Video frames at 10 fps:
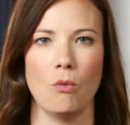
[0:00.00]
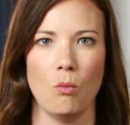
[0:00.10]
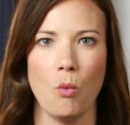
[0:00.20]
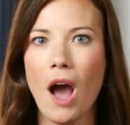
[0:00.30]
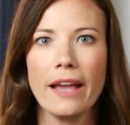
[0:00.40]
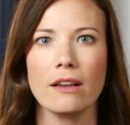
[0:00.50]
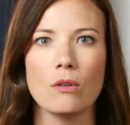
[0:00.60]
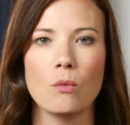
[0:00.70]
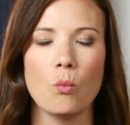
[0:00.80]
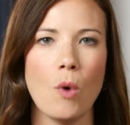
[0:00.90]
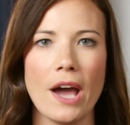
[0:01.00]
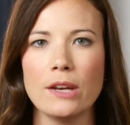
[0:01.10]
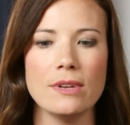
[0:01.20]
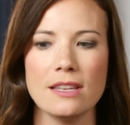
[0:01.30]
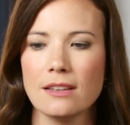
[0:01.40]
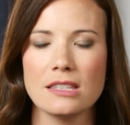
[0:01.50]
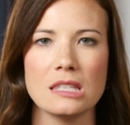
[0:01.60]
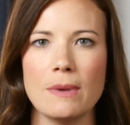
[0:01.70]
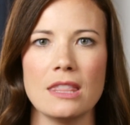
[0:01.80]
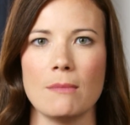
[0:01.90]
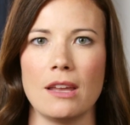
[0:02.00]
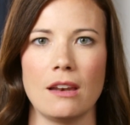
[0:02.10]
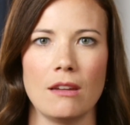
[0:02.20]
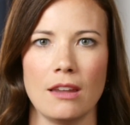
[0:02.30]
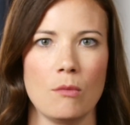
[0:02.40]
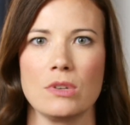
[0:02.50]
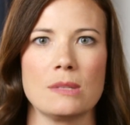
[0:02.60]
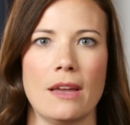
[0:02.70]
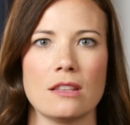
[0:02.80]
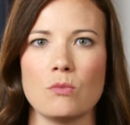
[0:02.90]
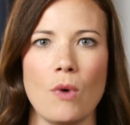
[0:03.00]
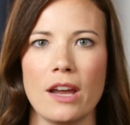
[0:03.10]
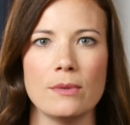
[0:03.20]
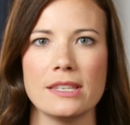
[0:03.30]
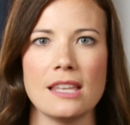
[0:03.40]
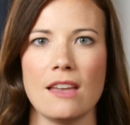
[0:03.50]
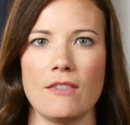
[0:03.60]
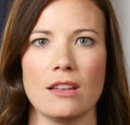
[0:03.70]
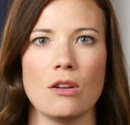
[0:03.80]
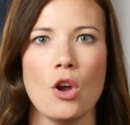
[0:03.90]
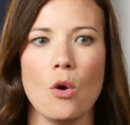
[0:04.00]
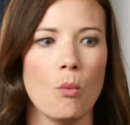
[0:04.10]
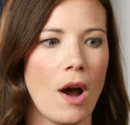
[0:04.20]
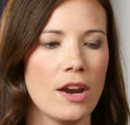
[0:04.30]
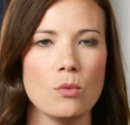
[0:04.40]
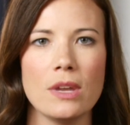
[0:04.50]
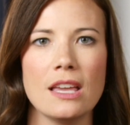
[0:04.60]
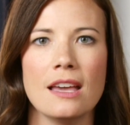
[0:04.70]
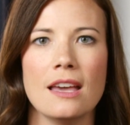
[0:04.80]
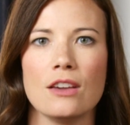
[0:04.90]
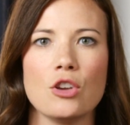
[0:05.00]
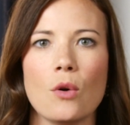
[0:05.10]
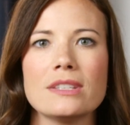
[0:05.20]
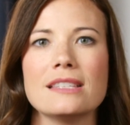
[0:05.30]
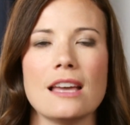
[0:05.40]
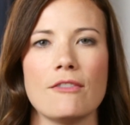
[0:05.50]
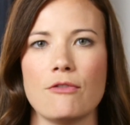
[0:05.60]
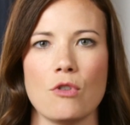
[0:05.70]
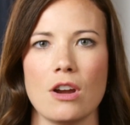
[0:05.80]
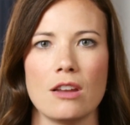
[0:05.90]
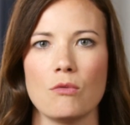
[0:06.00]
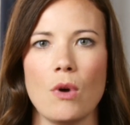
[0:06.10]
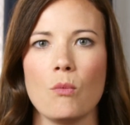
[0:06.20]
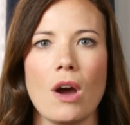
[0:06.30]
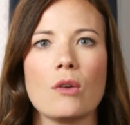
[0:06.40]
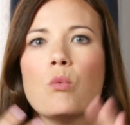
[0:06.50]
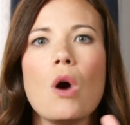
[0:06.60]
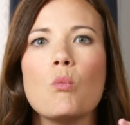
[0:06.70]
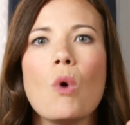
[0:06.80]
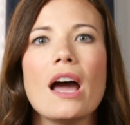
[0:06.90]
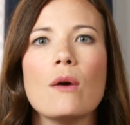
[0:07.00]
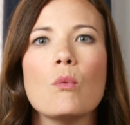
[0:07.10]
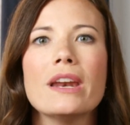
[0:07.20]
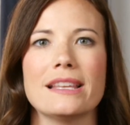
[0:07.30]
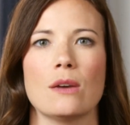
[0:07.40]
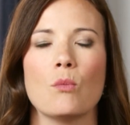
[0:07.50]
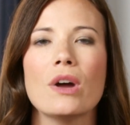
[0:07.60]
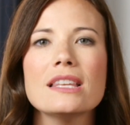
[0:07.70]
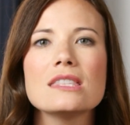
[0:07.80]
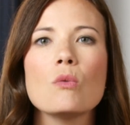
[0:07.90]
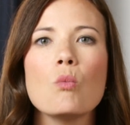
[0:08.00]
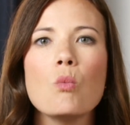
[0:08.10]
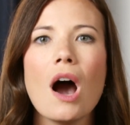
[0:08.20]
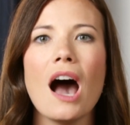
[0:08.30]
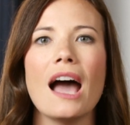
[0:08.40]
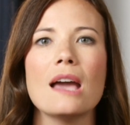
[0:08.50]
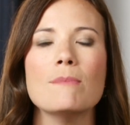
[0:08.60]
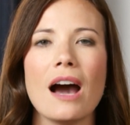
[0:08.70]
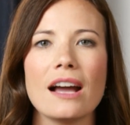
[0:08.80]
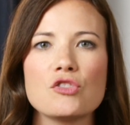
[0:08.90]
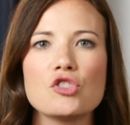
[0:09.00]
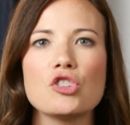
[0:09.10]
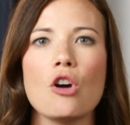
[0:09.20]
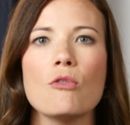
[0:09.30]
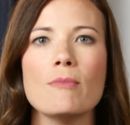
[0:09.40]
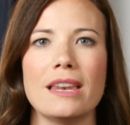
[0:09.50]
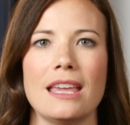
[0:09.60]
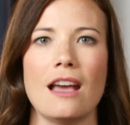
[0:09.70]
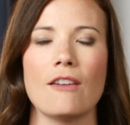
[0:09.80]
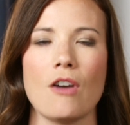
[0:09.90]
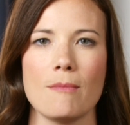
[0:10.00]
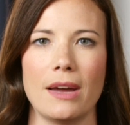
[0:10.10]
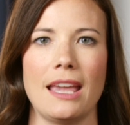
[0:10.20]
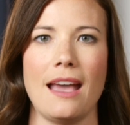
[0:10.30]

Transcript: Why? Why do we spend the money we spend? Why do we save it? Why do we go into debt for it? What what what what what is it? What is the why behind so many of our money